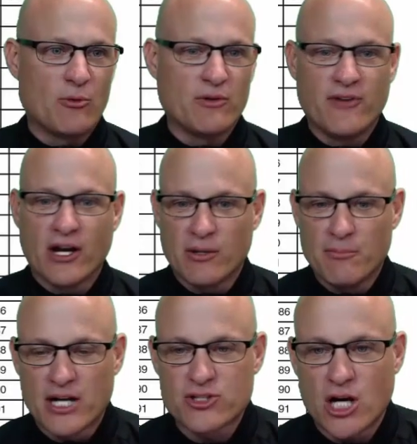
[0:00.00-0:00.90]
I would very
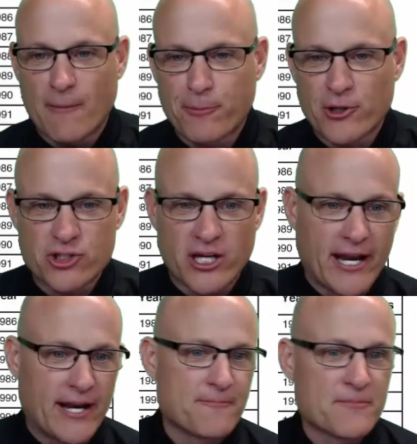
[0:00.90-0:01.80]
much
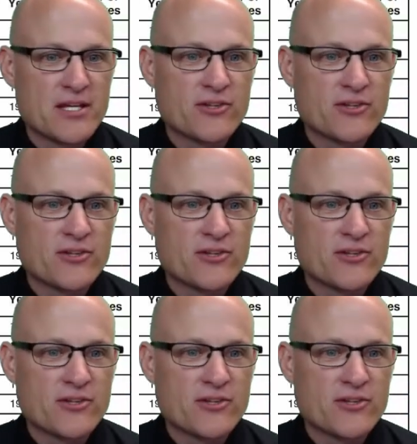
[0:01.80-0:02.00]
appreciate it.